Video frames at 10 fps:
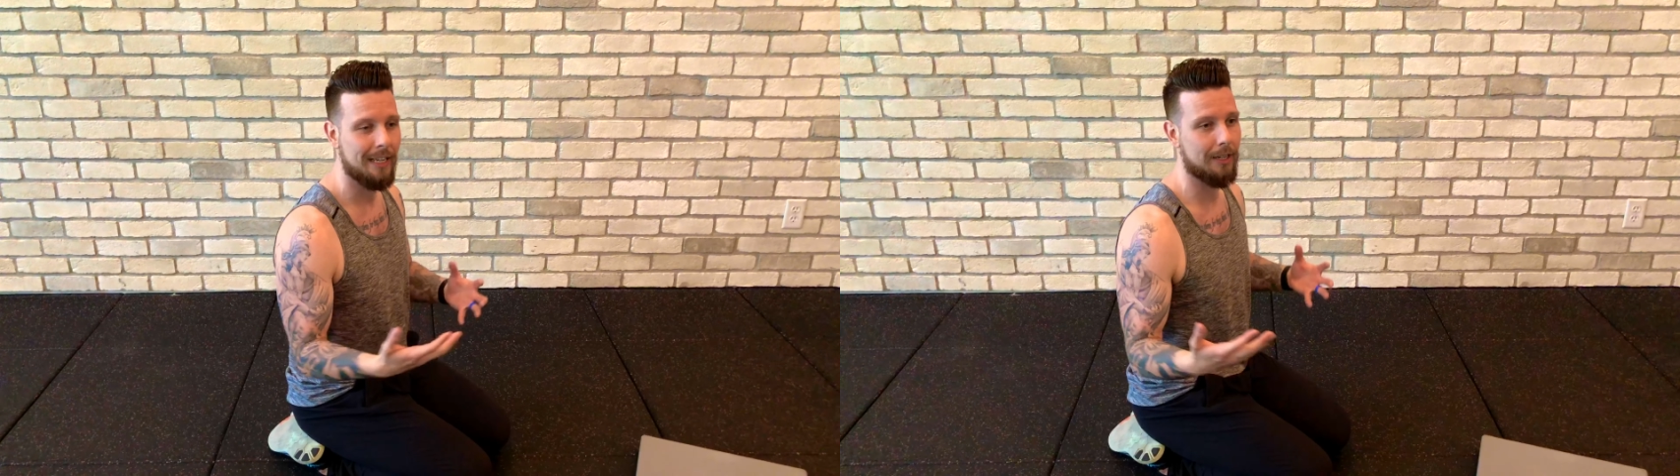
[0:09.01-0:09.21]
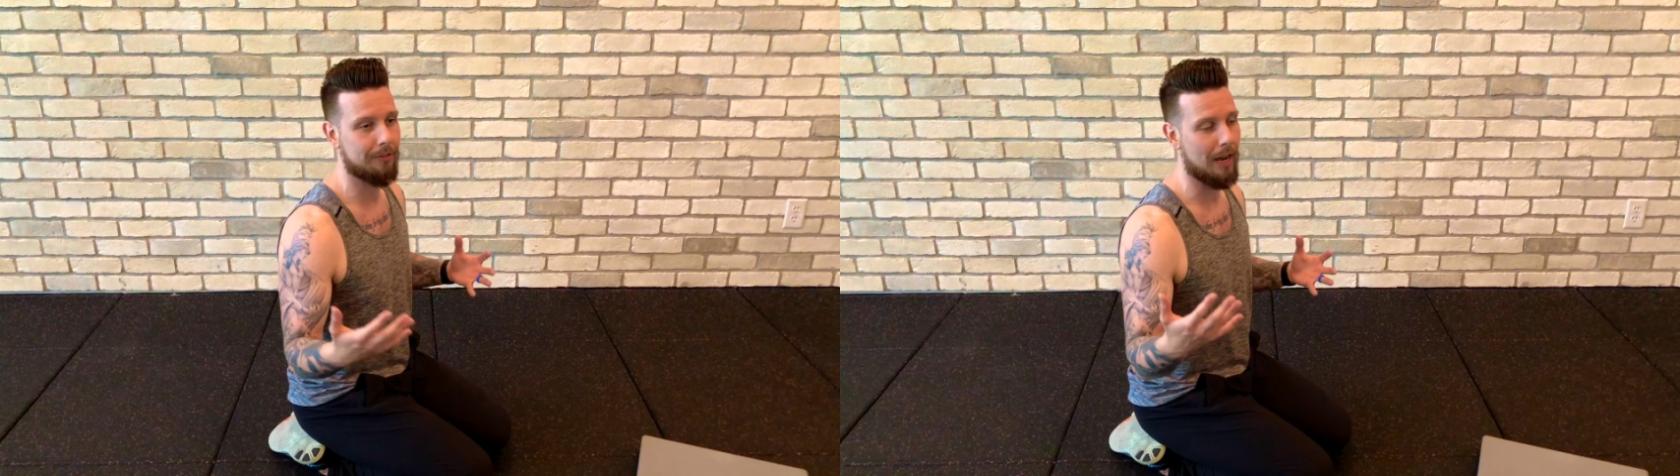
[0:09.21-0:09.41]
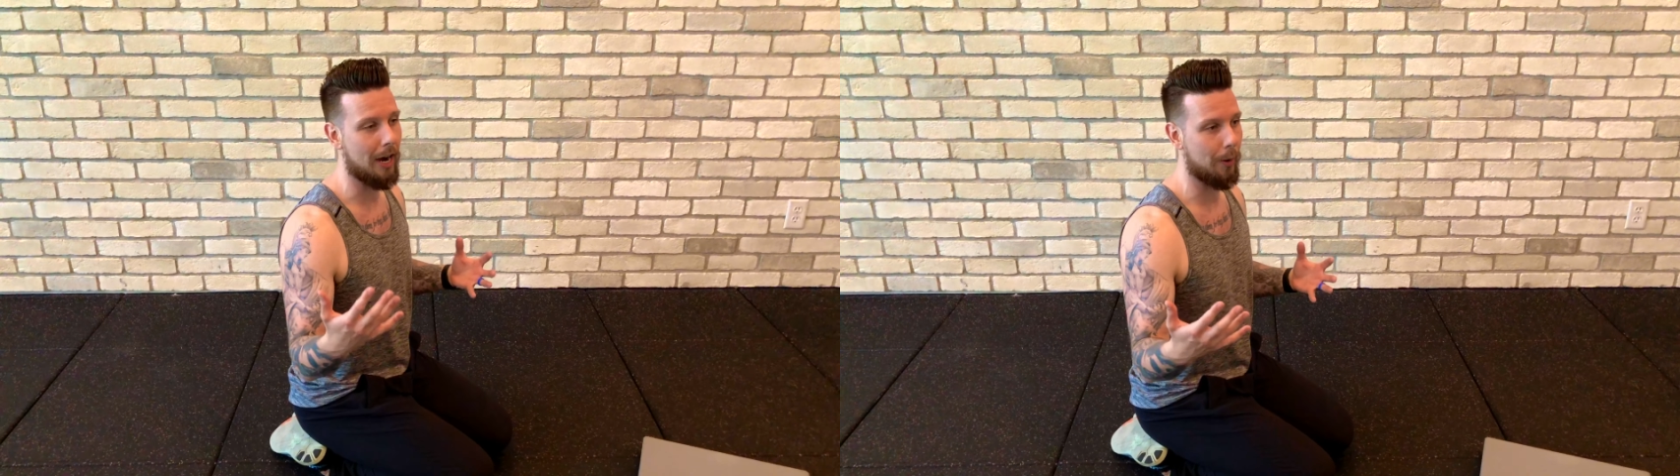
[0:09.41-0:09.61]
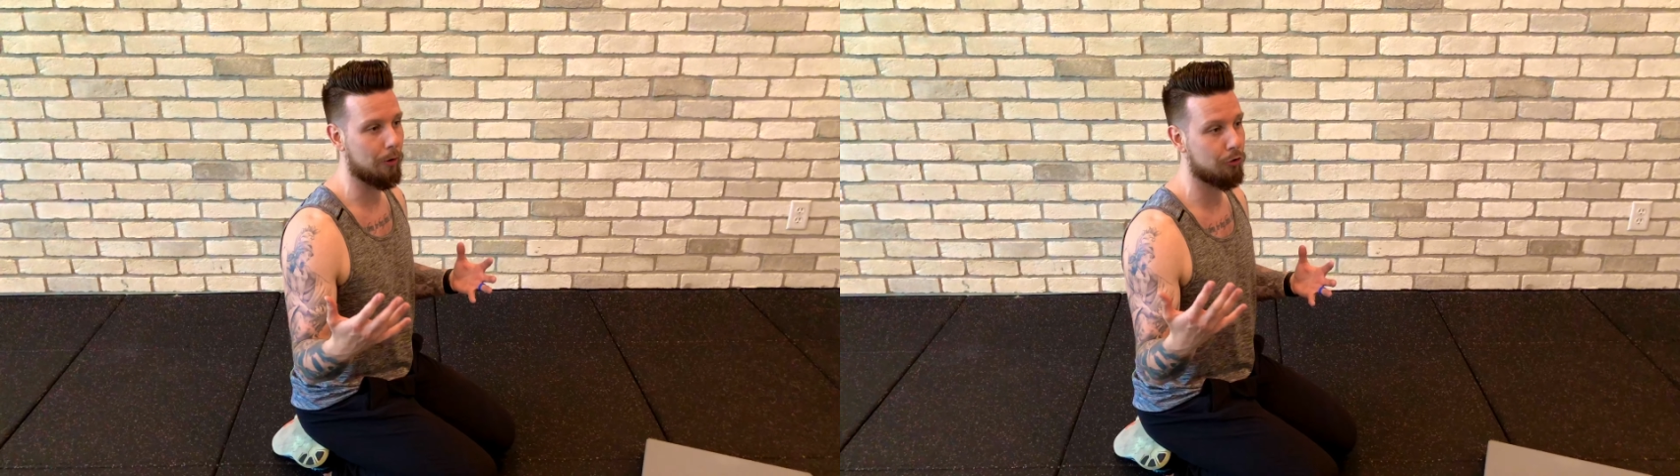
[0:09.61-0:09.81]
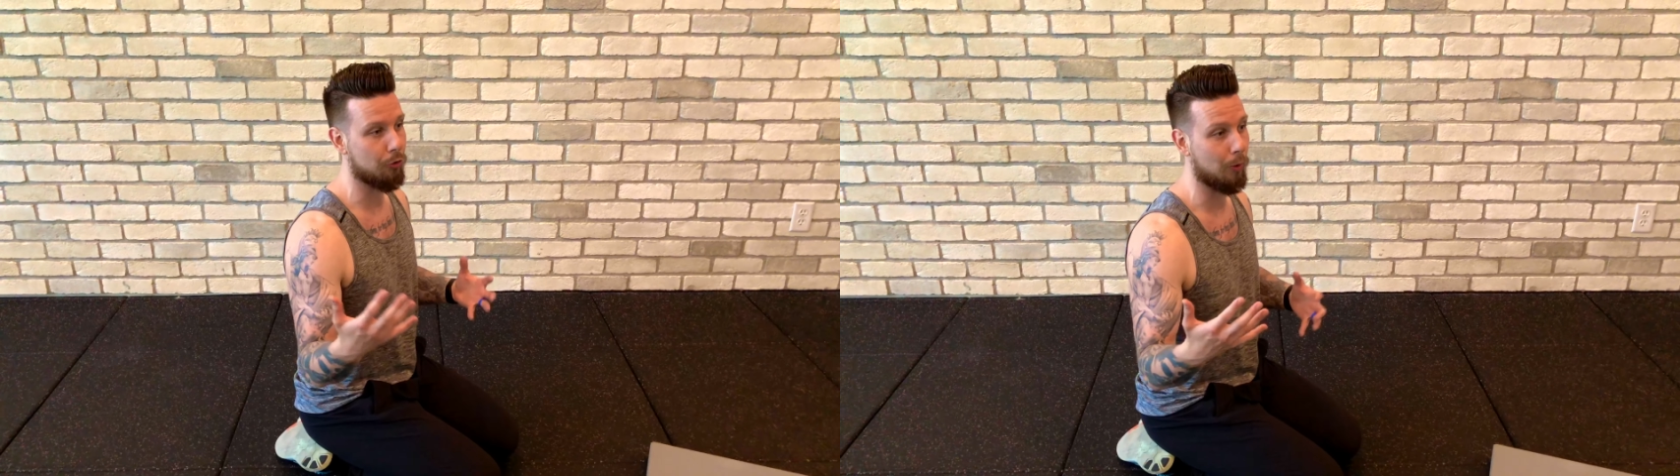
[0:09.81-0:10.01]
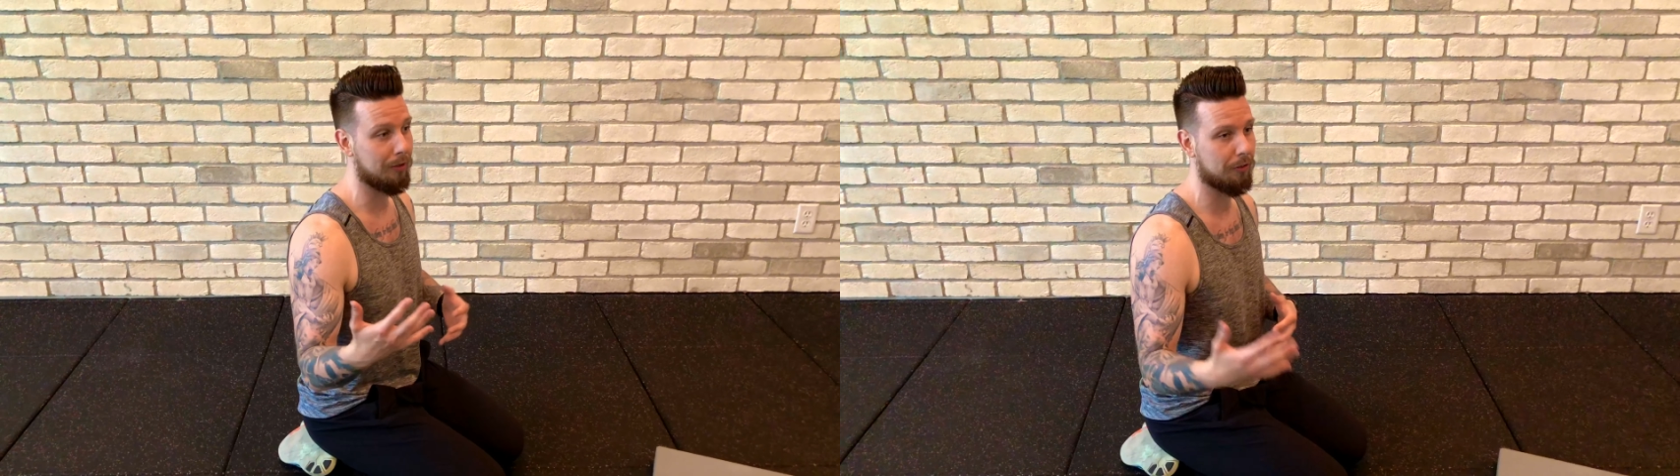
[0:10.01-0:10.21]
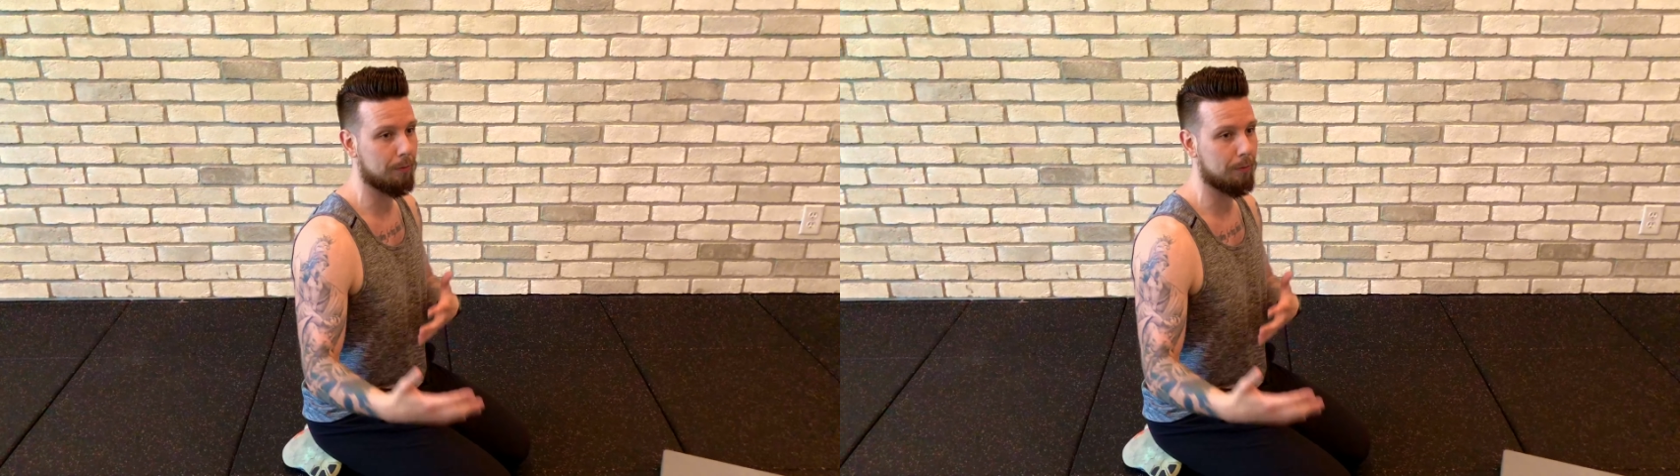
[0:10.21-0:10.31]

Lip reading: because our joints,